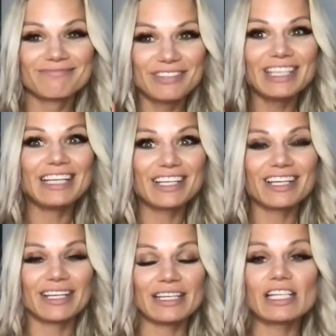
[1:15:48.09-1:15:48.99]
Feeling
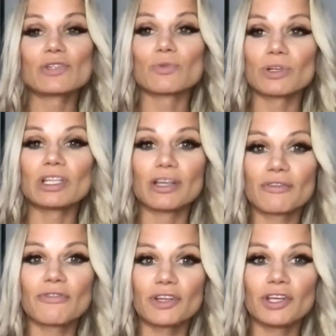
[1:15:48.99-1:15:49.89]
good is really good
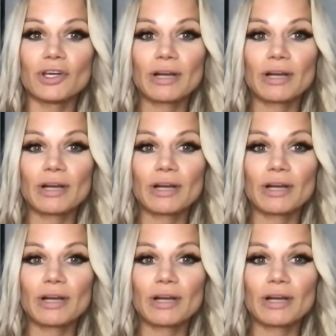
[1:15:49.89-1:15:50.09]
for you.